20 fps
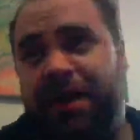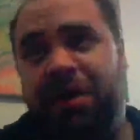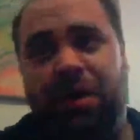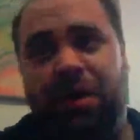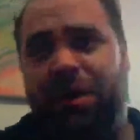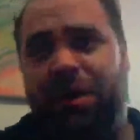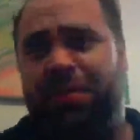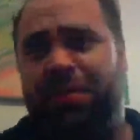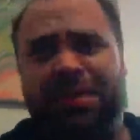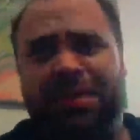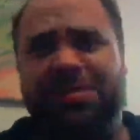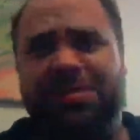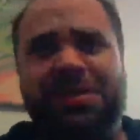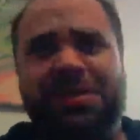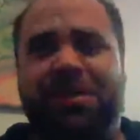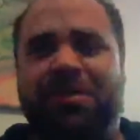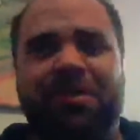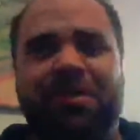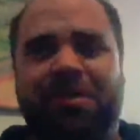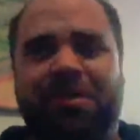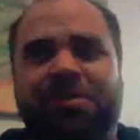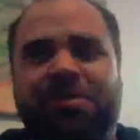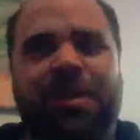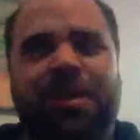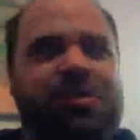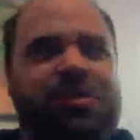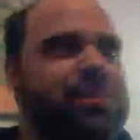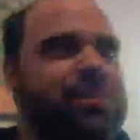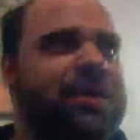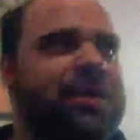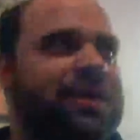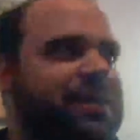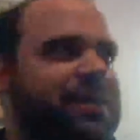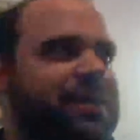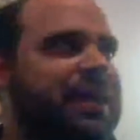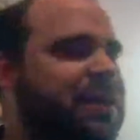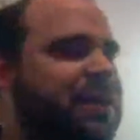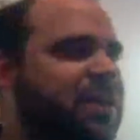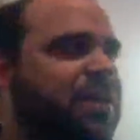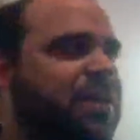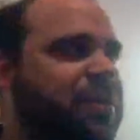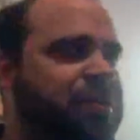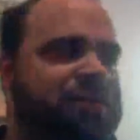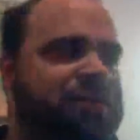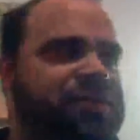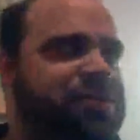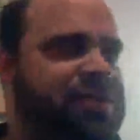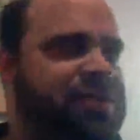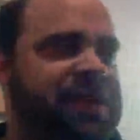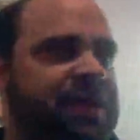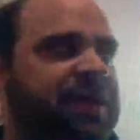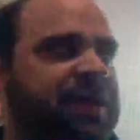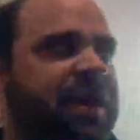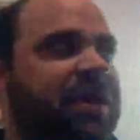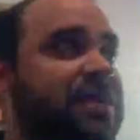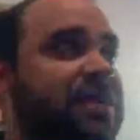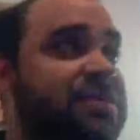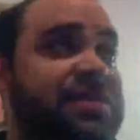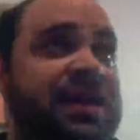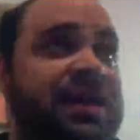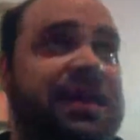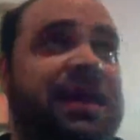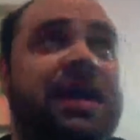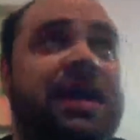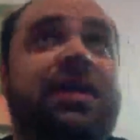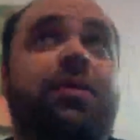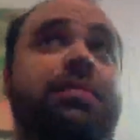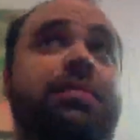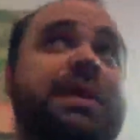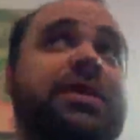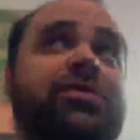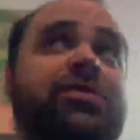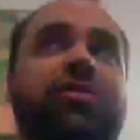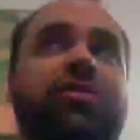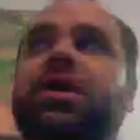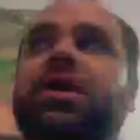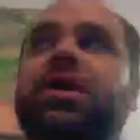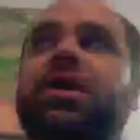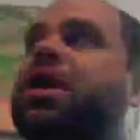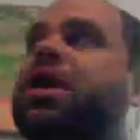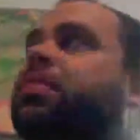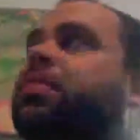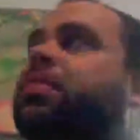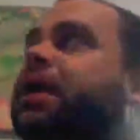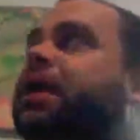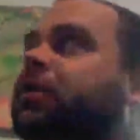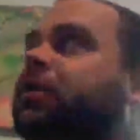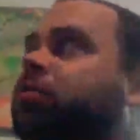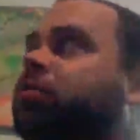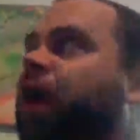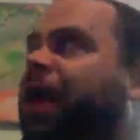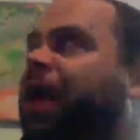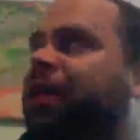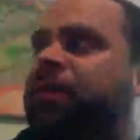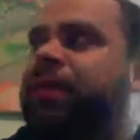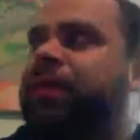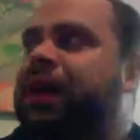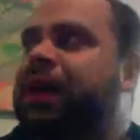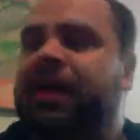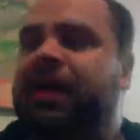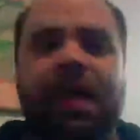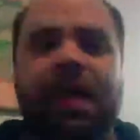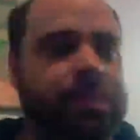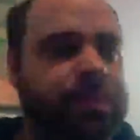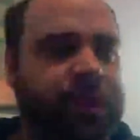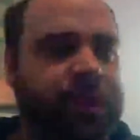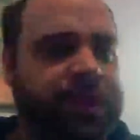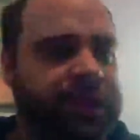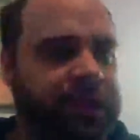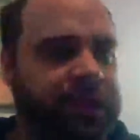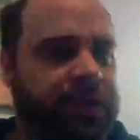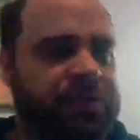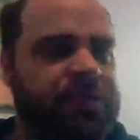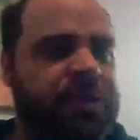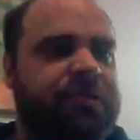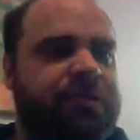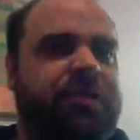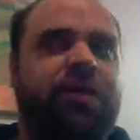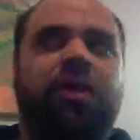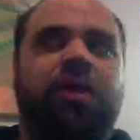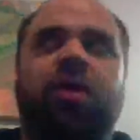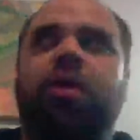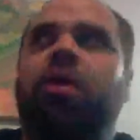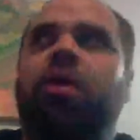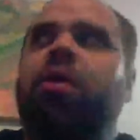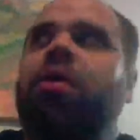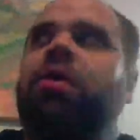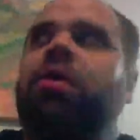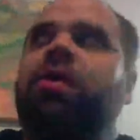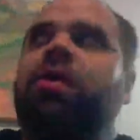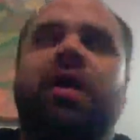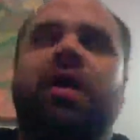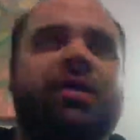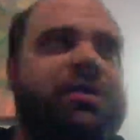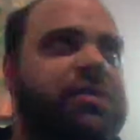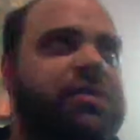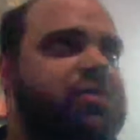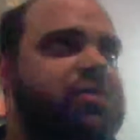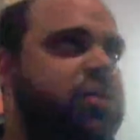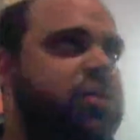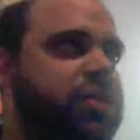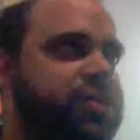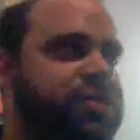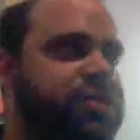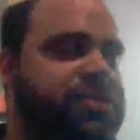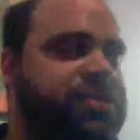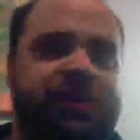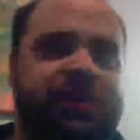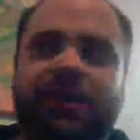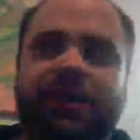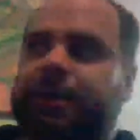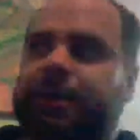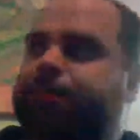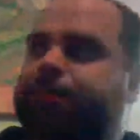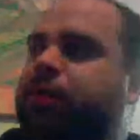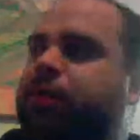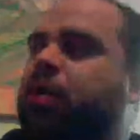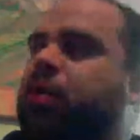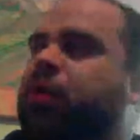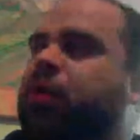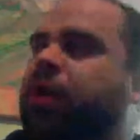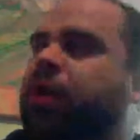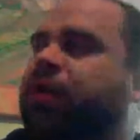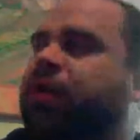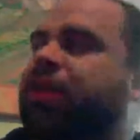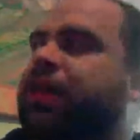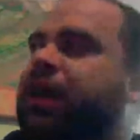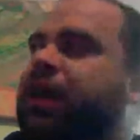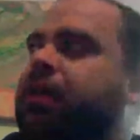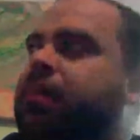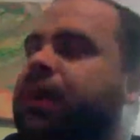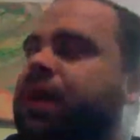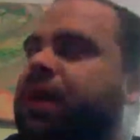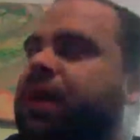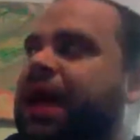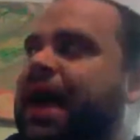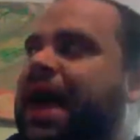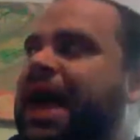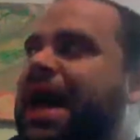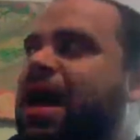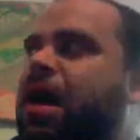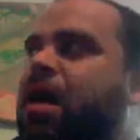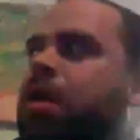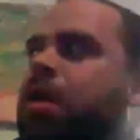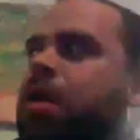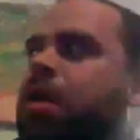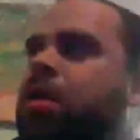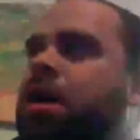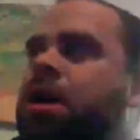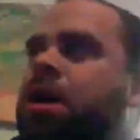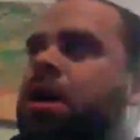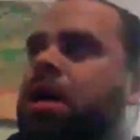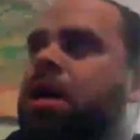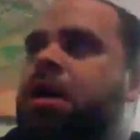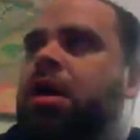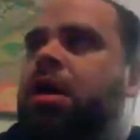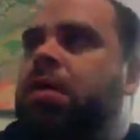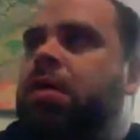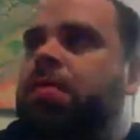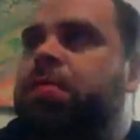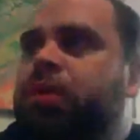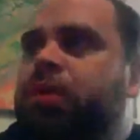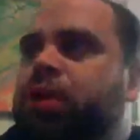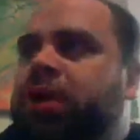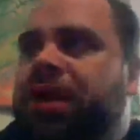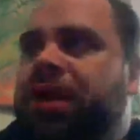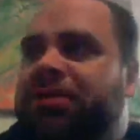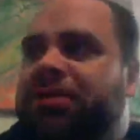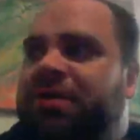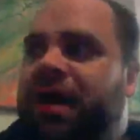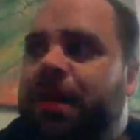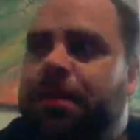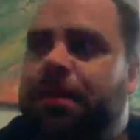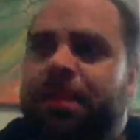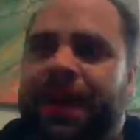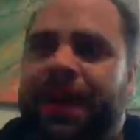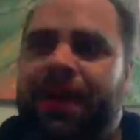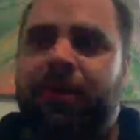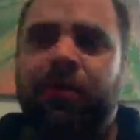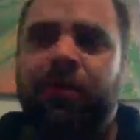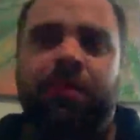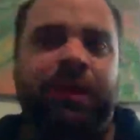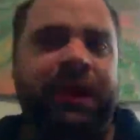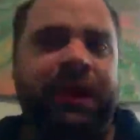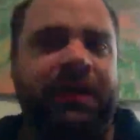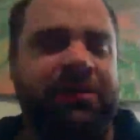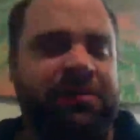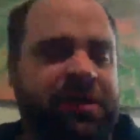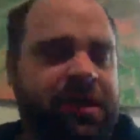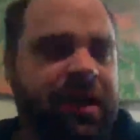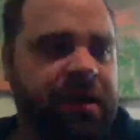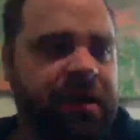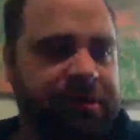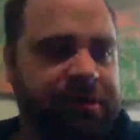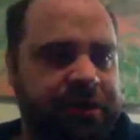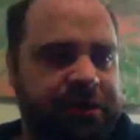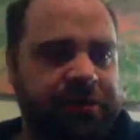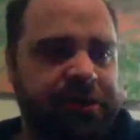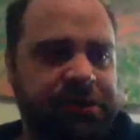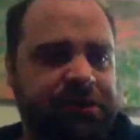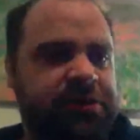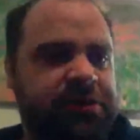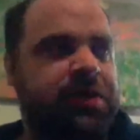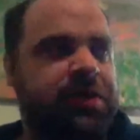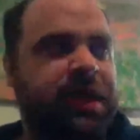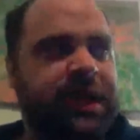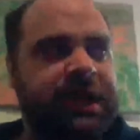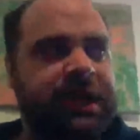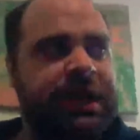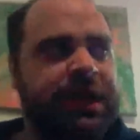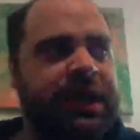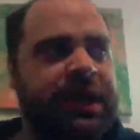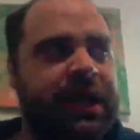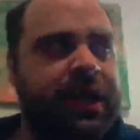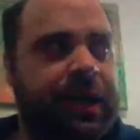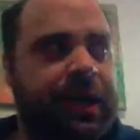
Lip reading: I don't know. I don't mean to sound, it's possible that could come off sounding condescending, and I don't mean to. But right in the beginning of that book, he goes off on a whole long discourse, a whole long thing about how a book is not bound by its covers, right?